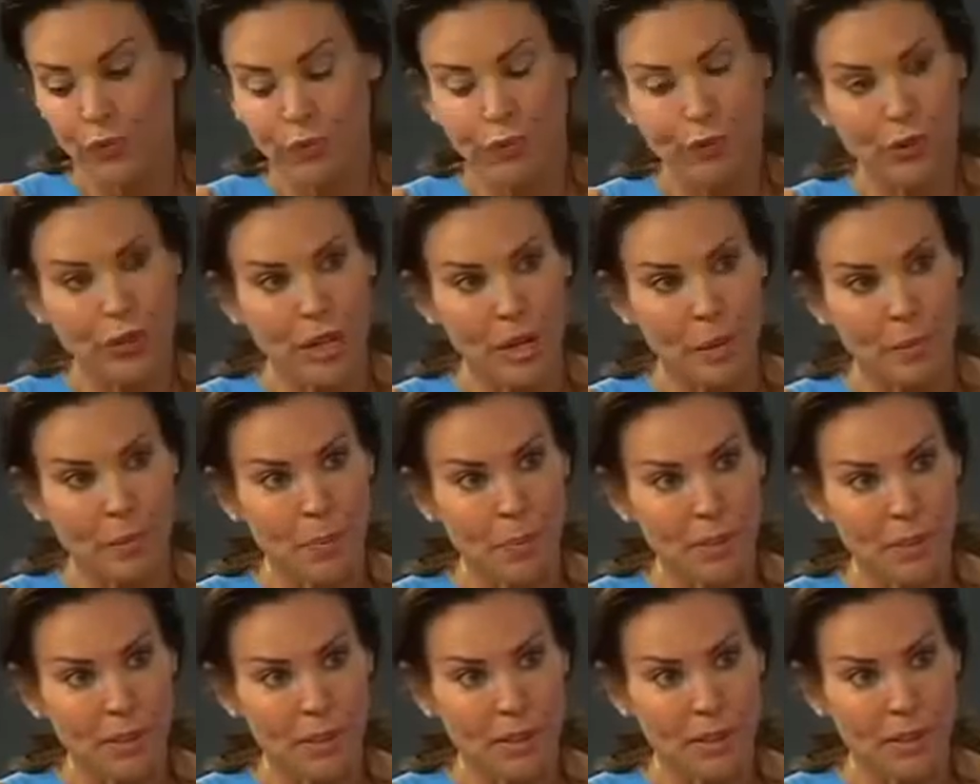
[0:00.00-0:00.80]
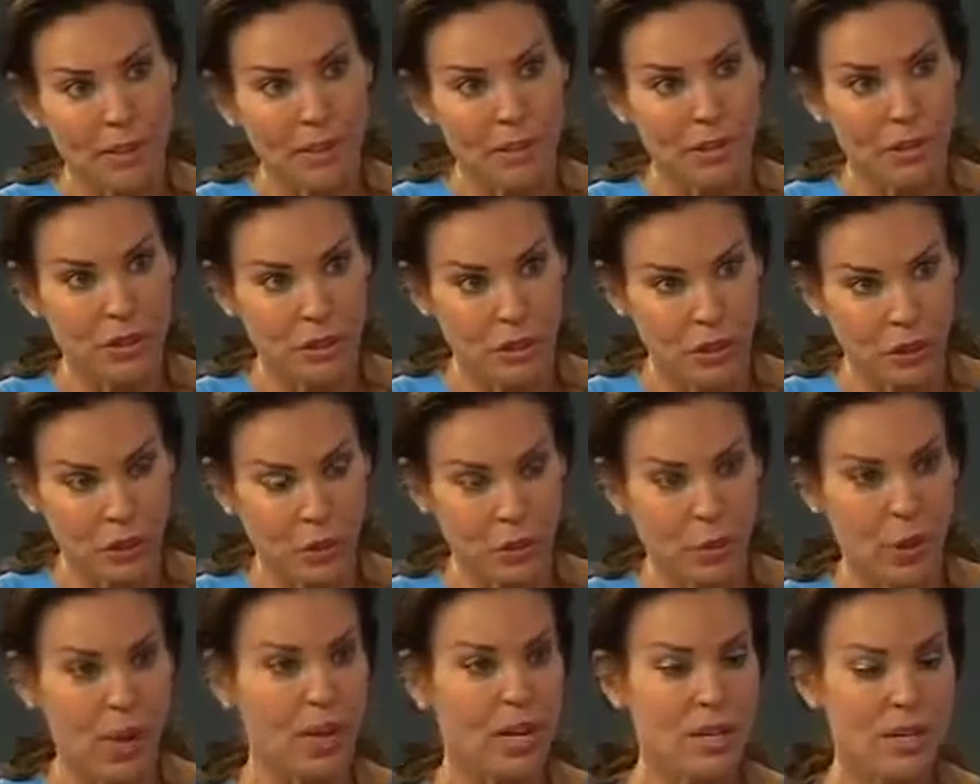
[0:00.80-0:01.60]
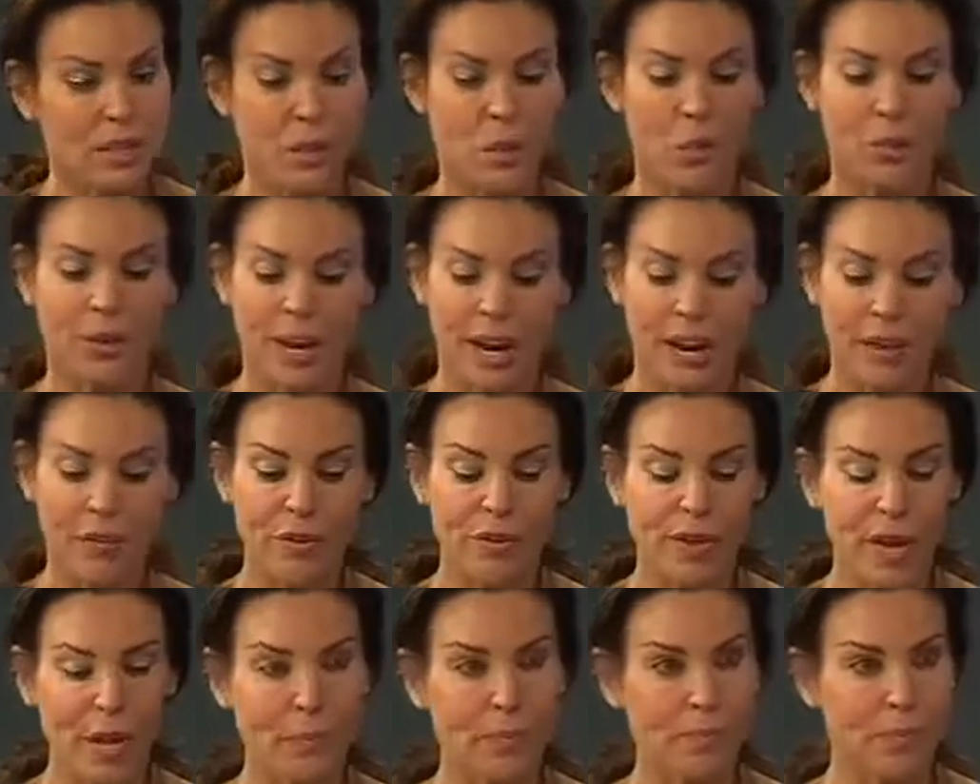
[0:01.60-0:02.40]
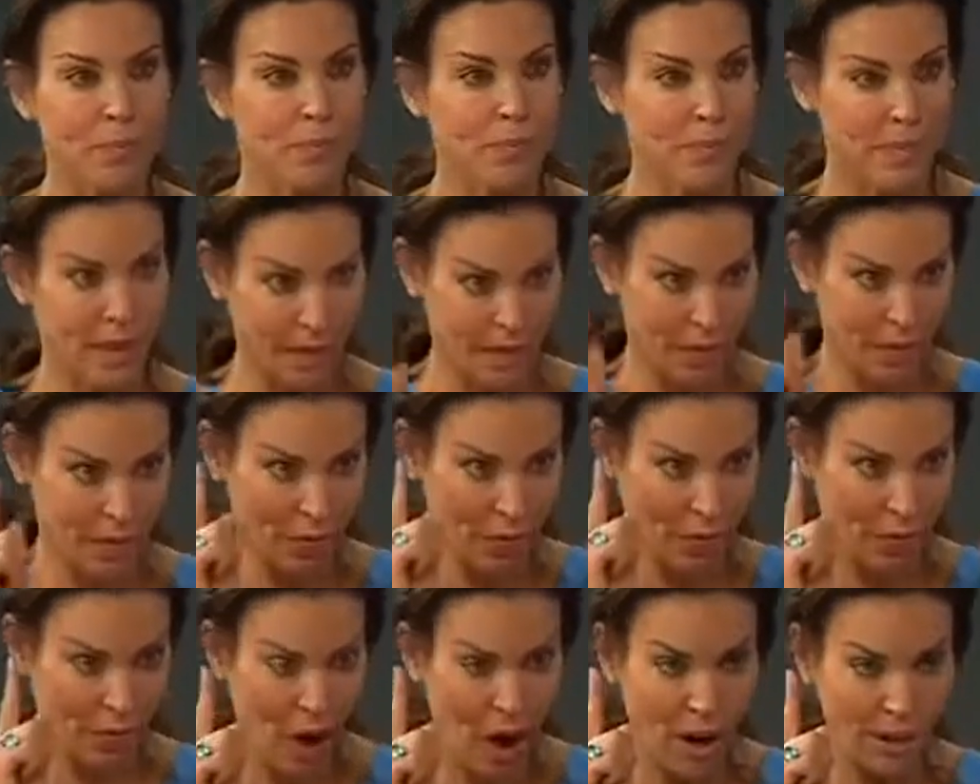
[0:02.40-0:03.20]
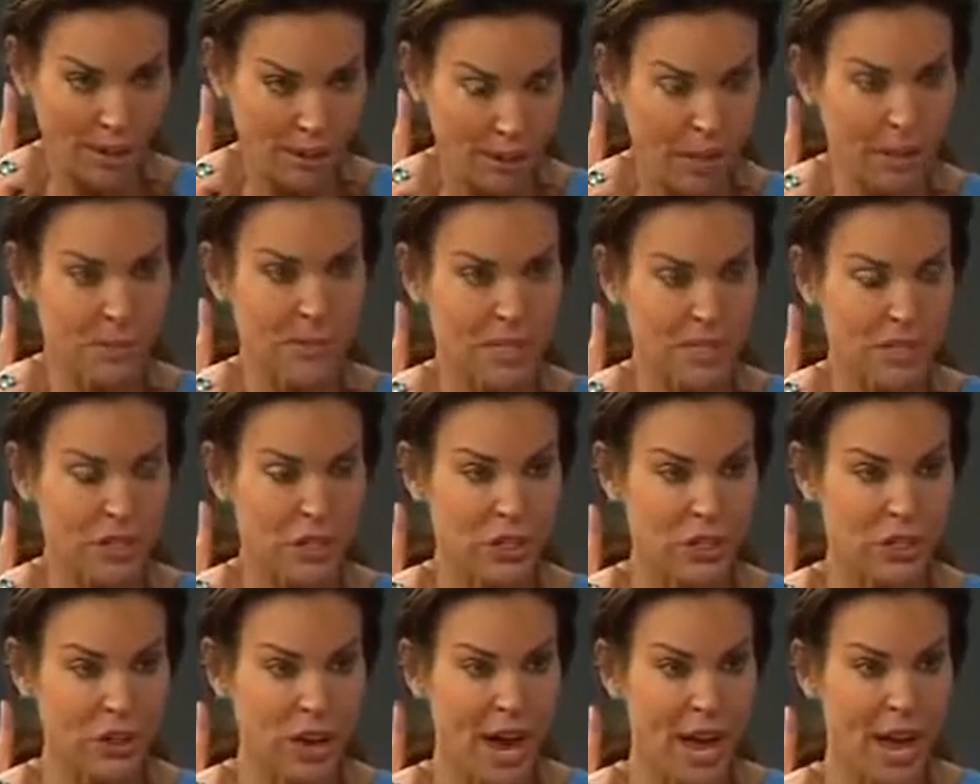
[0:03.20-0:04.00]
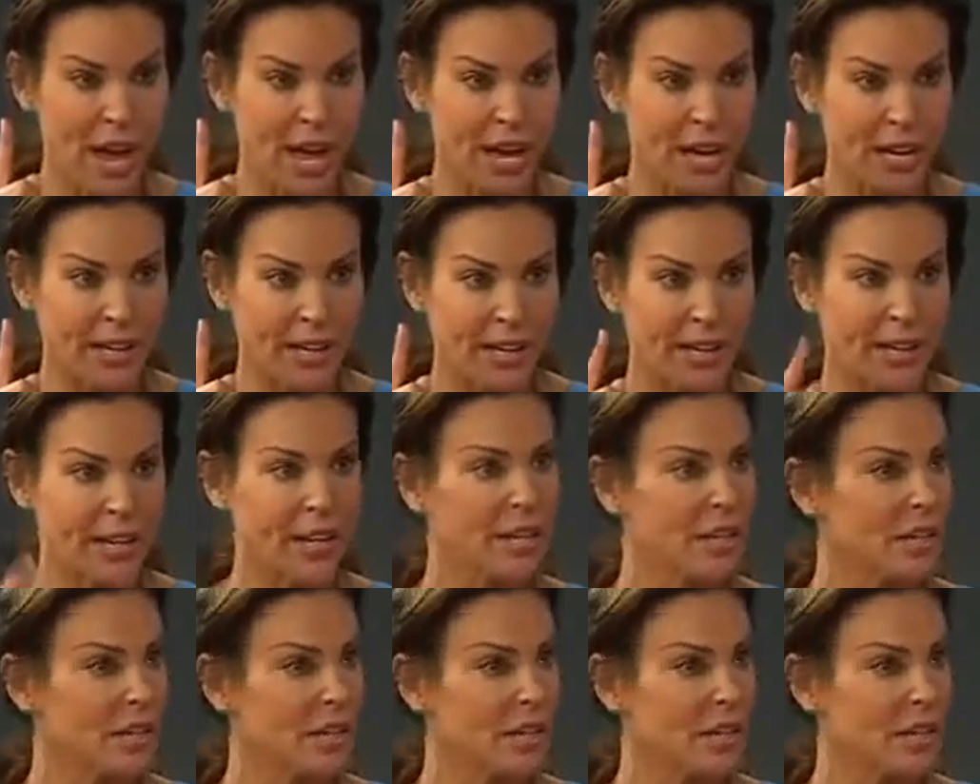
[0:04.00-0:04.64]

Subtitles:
flip to. So whenever that thought comes into your head,